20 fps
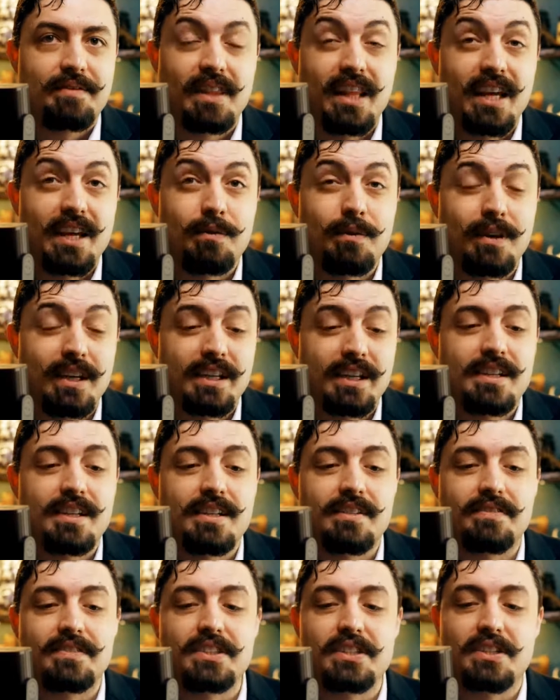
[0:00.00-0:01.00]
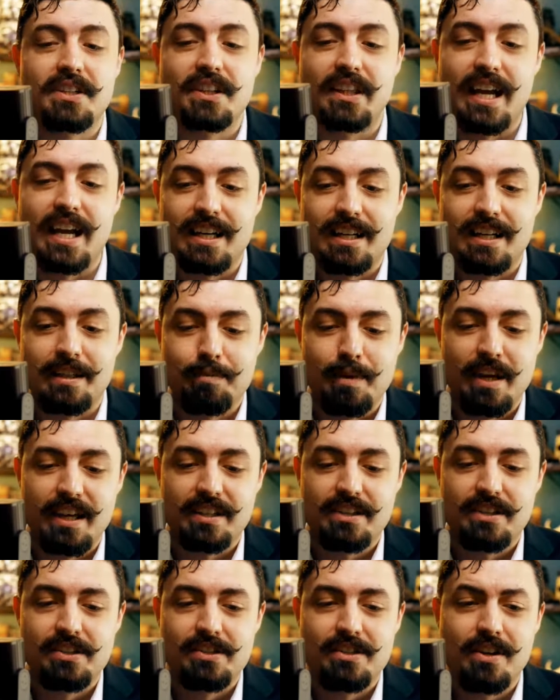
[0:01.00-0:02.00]
thing when it comes to landing
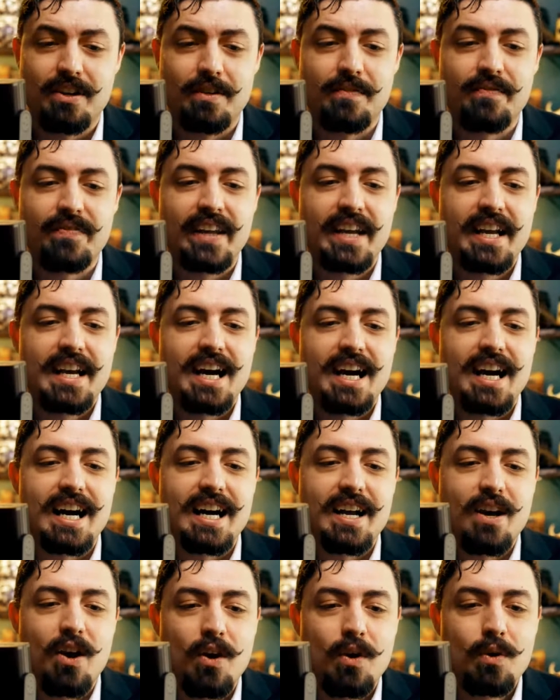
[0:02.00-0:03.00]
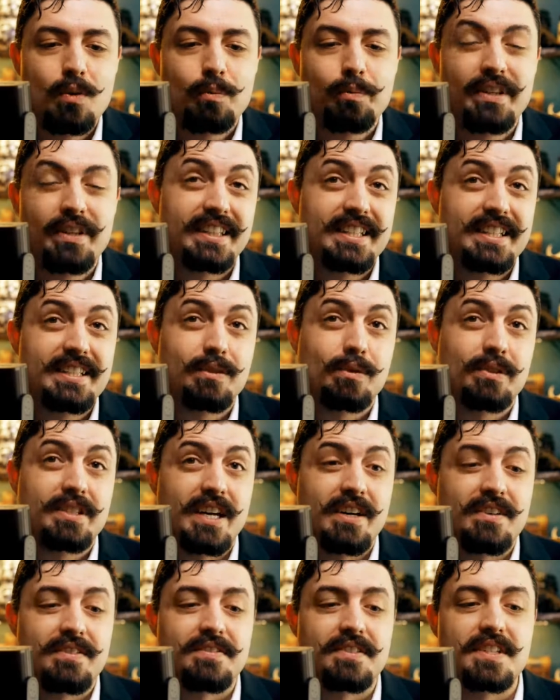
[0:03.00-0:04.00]
pages. So I hope that this was
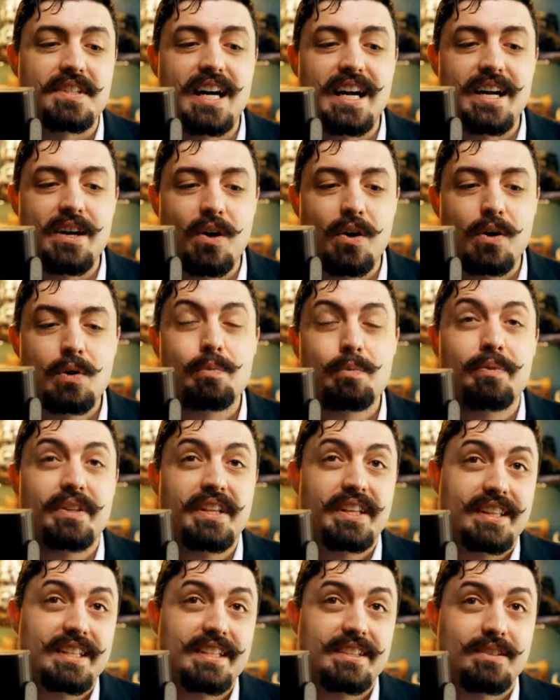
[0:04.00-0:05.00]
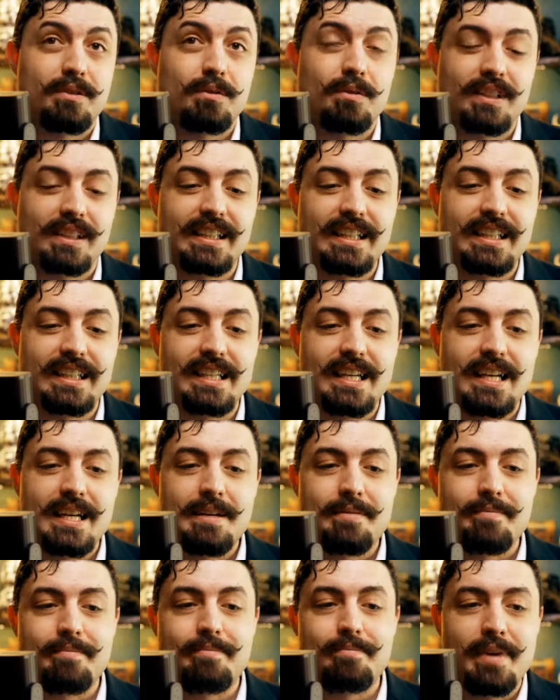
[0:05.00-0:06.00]
helpful. I hope that this really
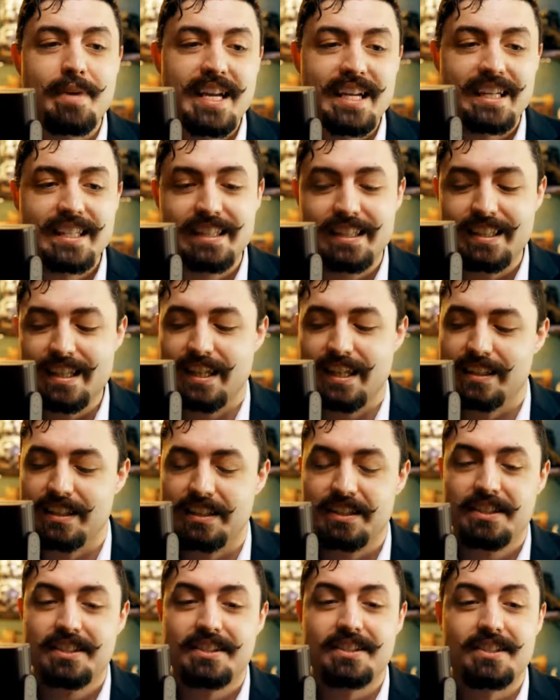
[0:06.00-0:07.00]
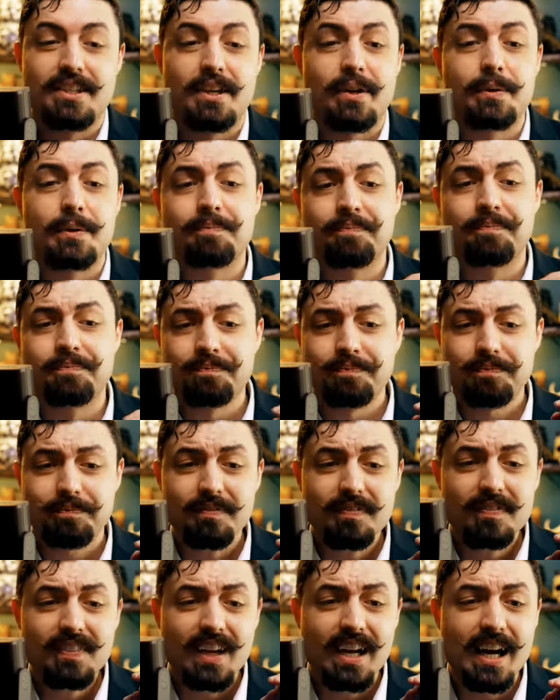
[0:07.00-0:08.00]
made sense. So
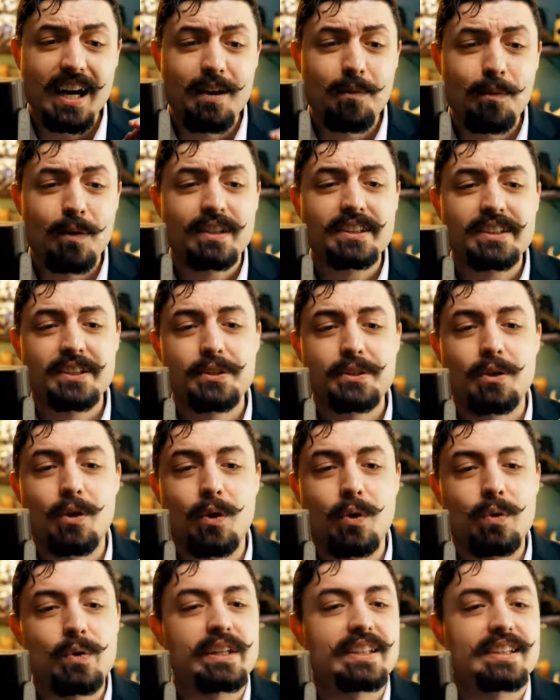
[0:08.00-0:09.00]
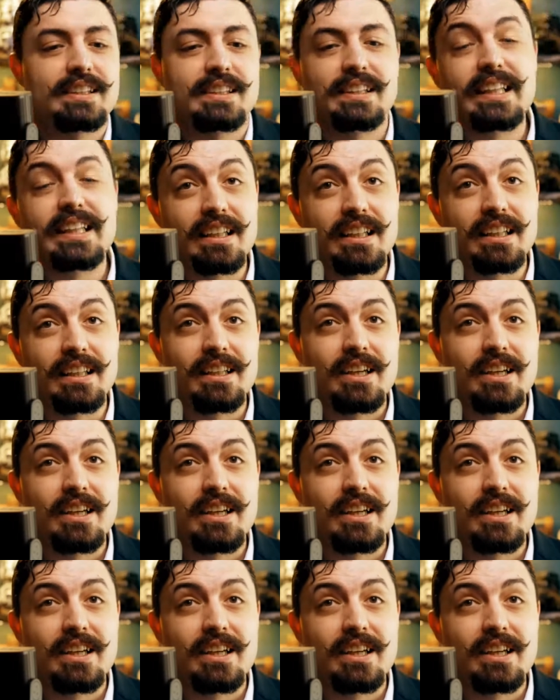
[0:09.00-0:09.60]
I want to quickly